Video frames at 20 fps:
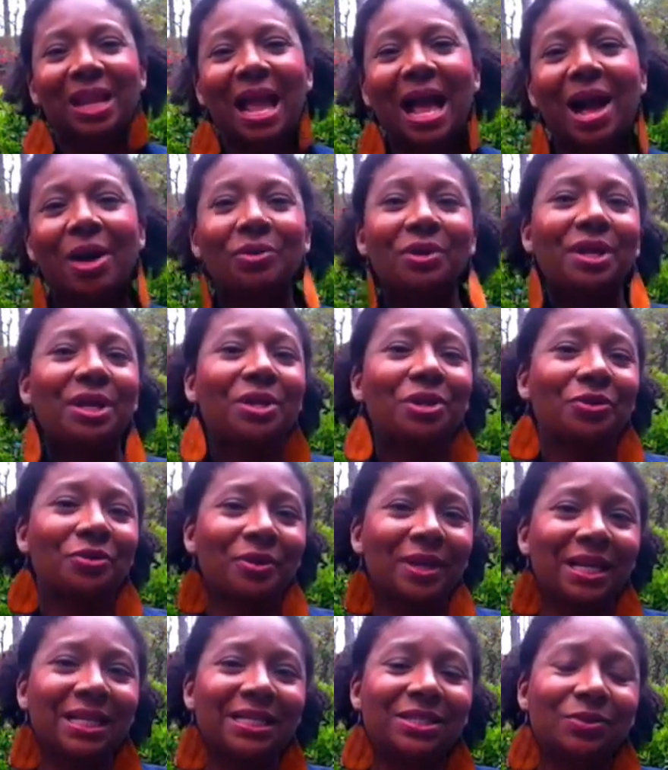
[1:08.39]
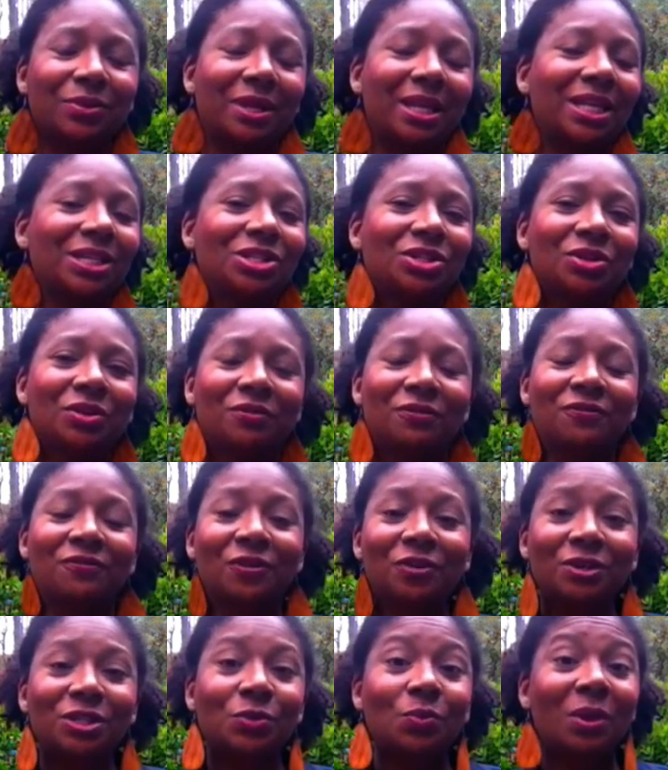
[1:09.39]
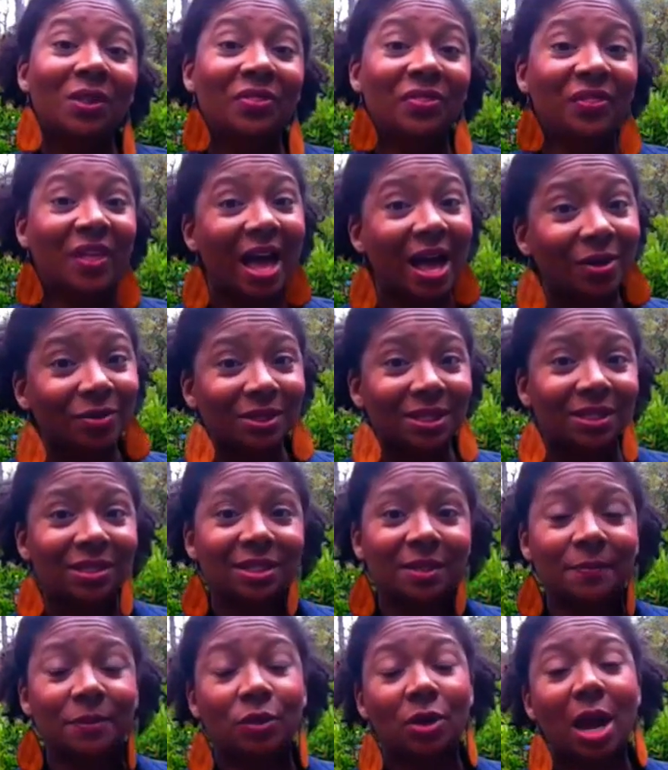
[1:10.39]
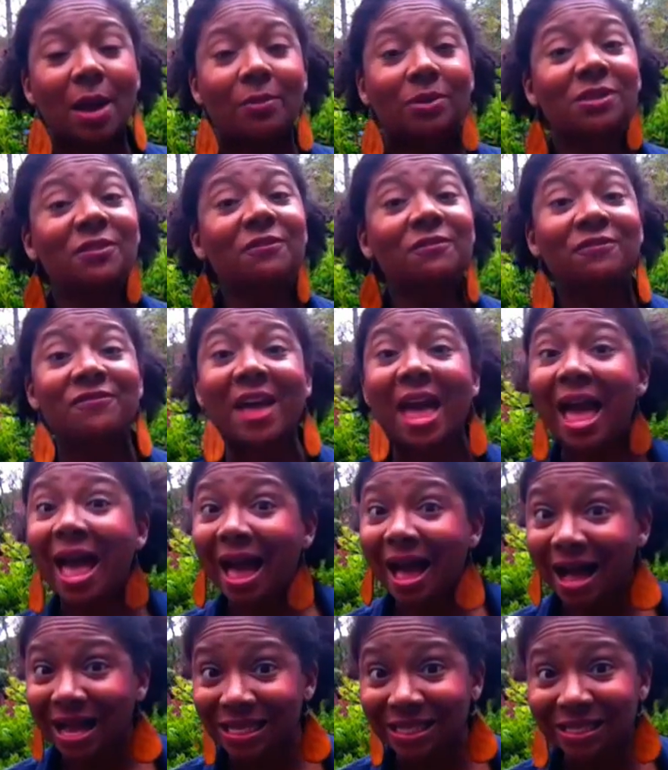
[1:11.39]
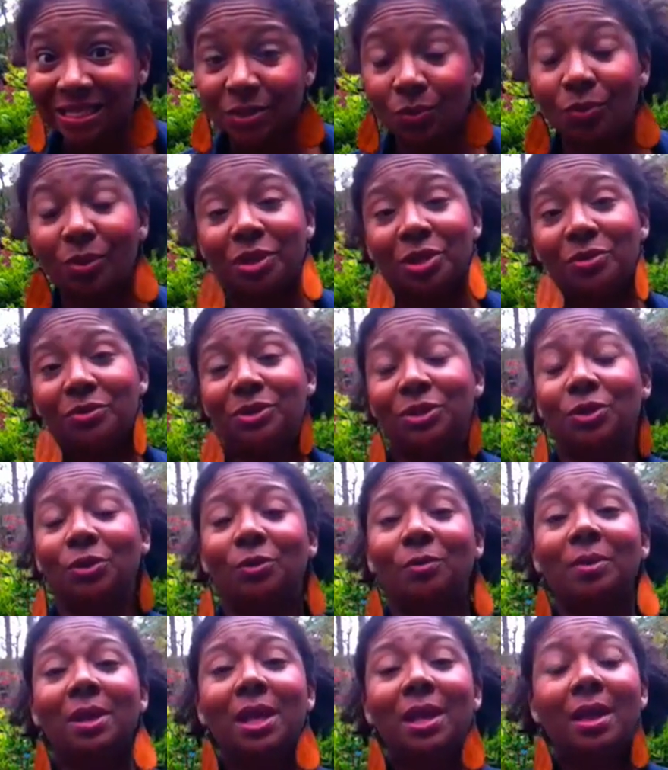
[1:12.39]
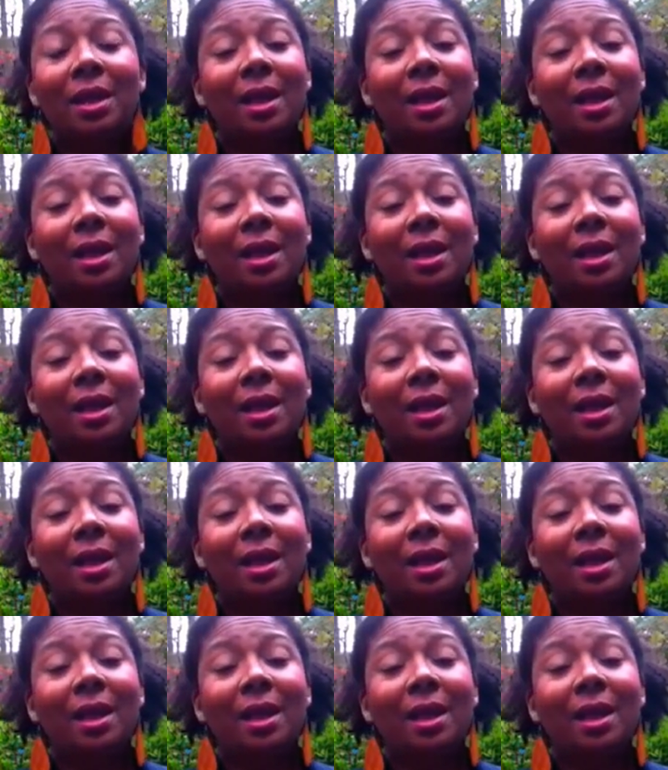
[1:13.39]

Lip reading: how to increase or get to your first 1,000 subscribers fast on YouTube.